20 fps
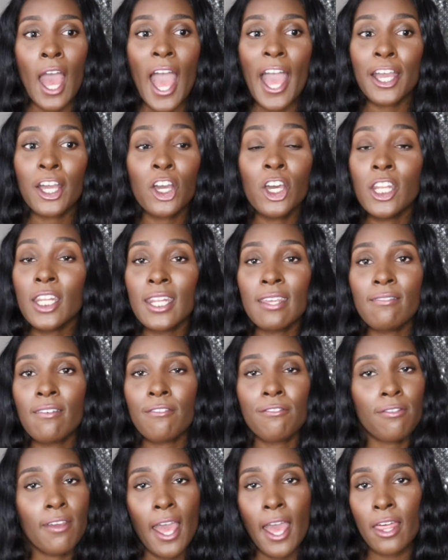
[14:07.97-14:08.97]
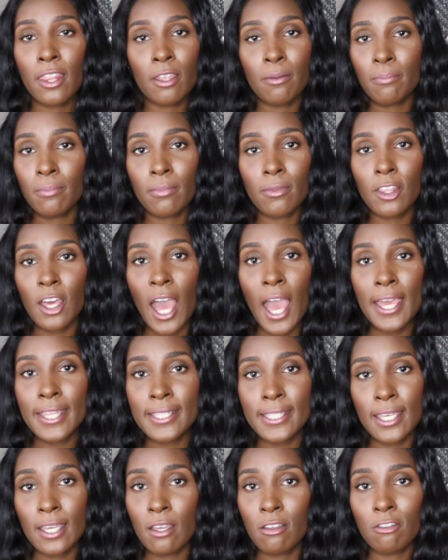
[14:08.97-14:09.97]
I couldn't even fathom the
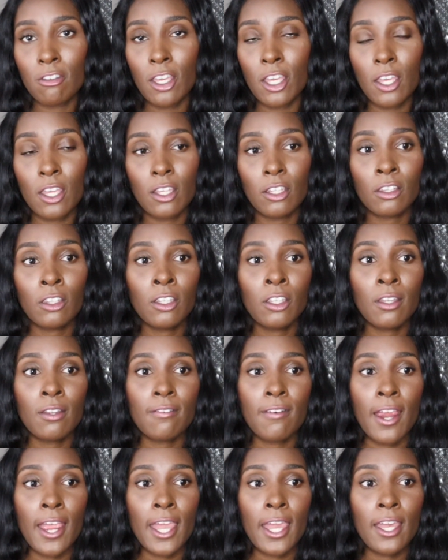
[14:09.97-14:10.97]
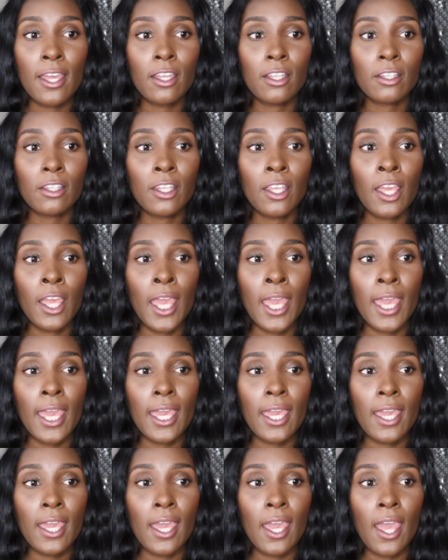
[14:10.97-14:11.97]
idea of it, right?
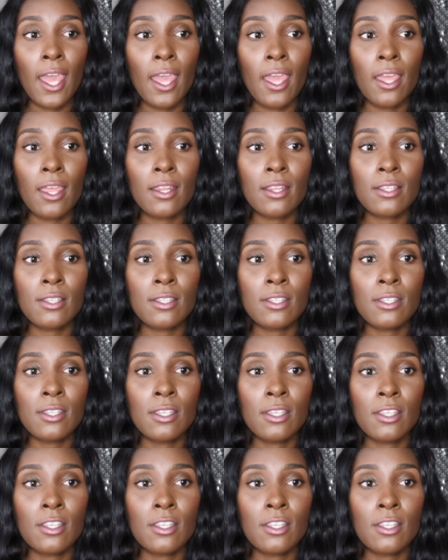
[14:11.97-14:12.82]
And